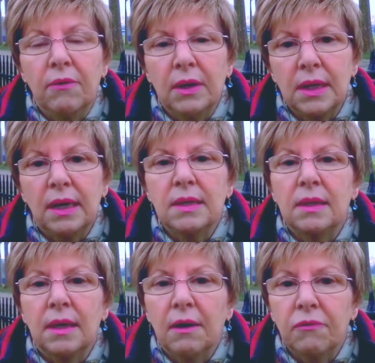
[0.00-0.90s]
having
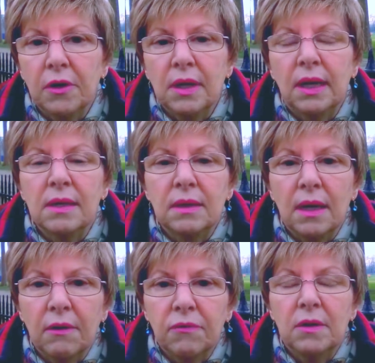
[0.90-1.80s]
test after
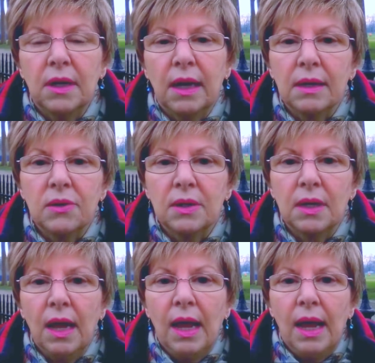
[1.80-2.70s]
test after test.